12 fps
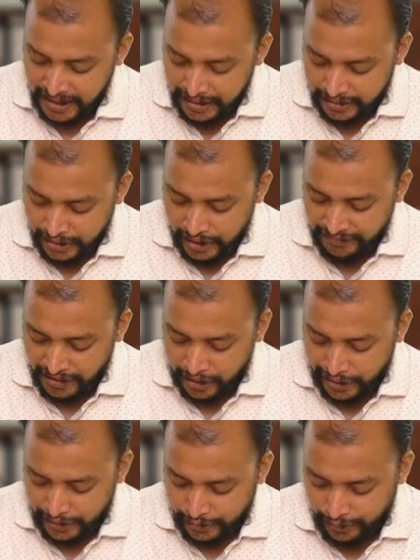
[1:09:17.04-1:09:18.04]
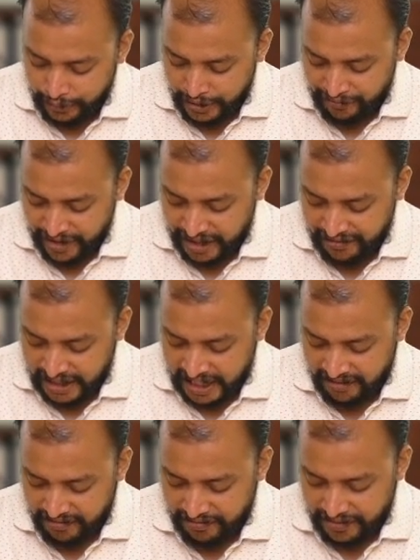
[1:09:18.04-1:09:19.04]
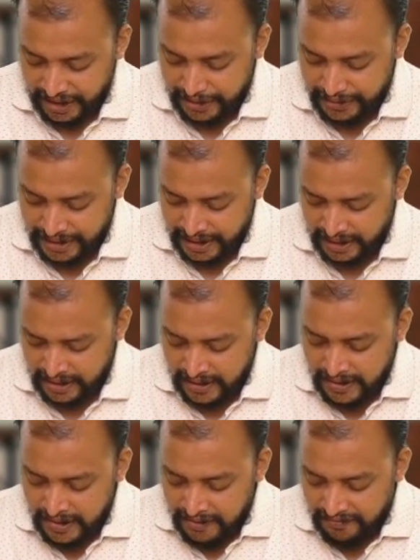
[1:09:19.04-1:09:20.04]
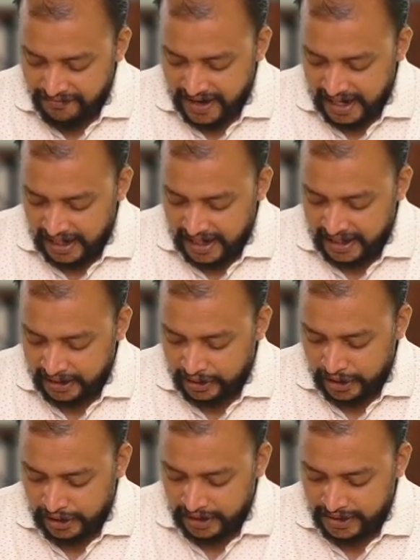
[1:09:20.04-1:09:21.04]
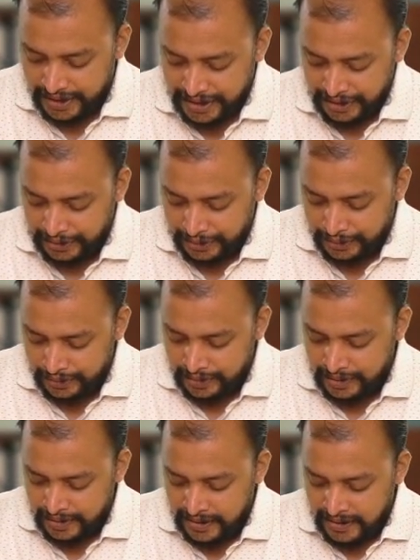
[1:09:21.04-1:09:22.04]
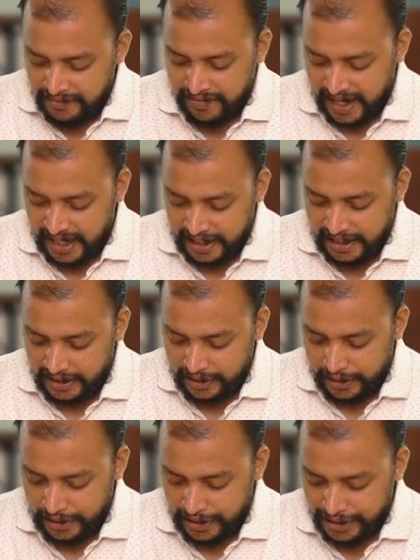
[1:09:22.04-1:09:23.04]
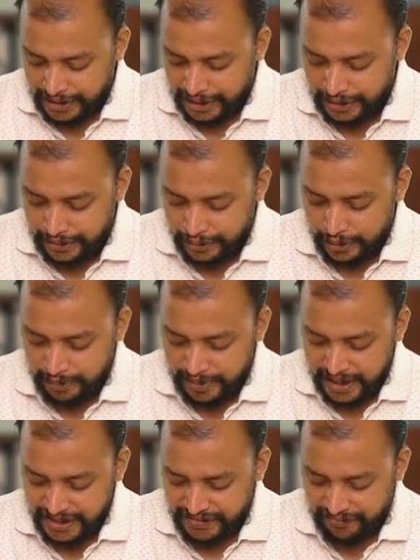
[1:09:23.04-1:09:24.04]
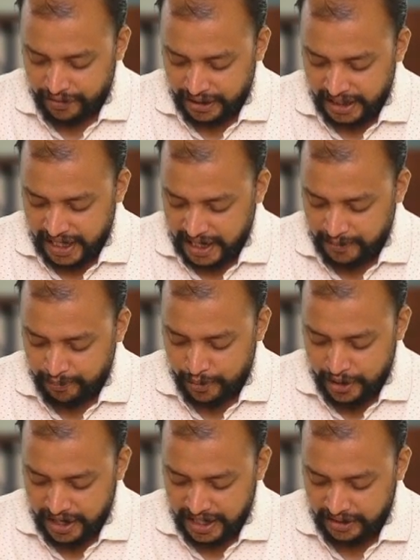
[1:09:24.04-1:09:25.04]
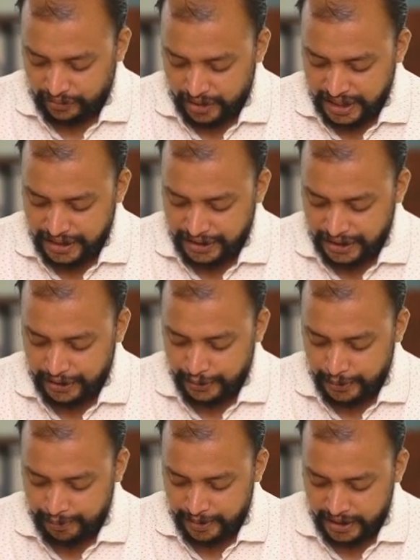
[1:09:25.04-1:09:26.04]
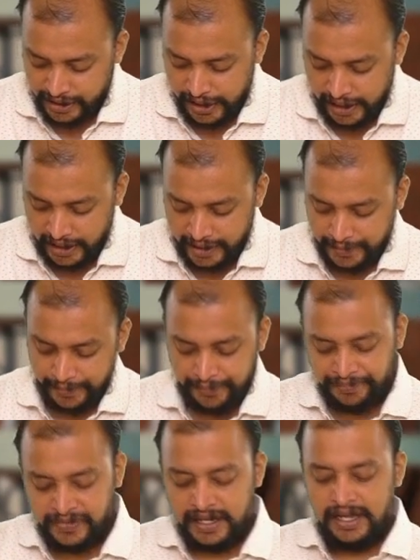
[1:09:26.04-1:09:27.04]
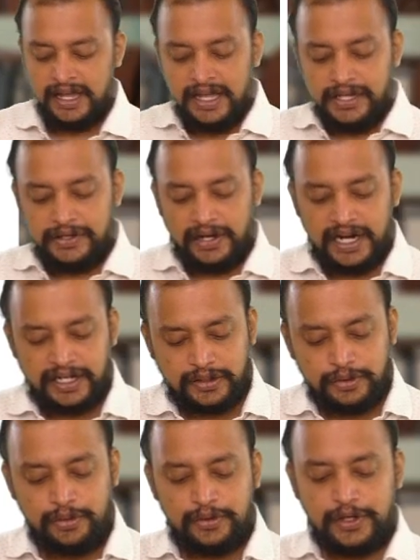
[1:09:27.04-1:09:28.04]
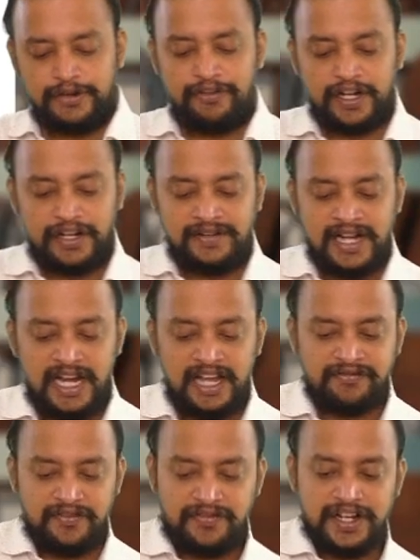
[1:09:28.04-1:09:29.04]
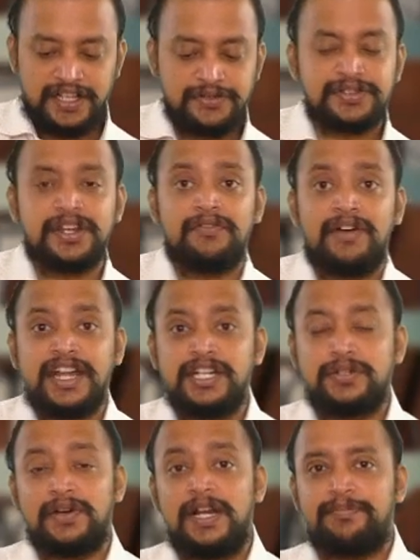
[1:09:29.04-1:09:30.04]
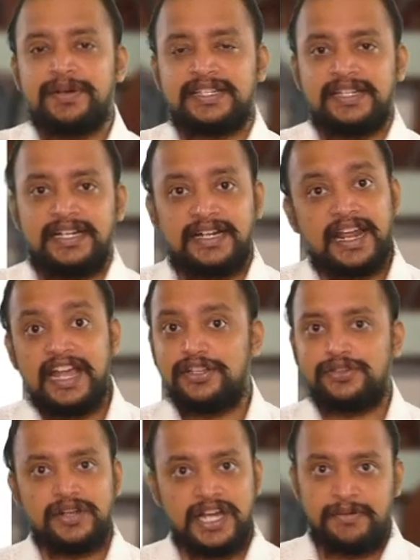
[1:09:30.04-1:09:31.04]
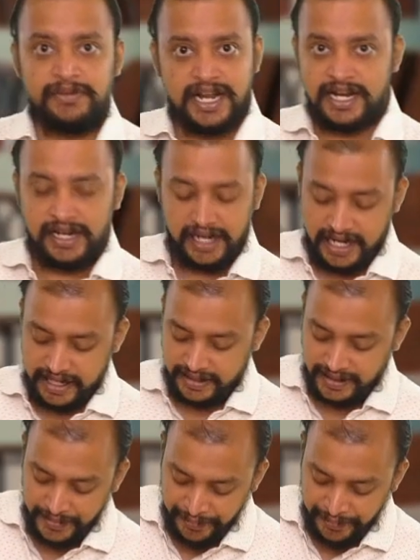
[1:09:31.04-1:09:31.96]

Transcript: So we got 2 crore 41 lakh 50 thousand 5 lakh dollars into 5 lakh dollars into rupees 48.30 per dollar. You will get 2 crore 41 lakh 50 thousand. Why 12 percent? Case or Am Rayan case.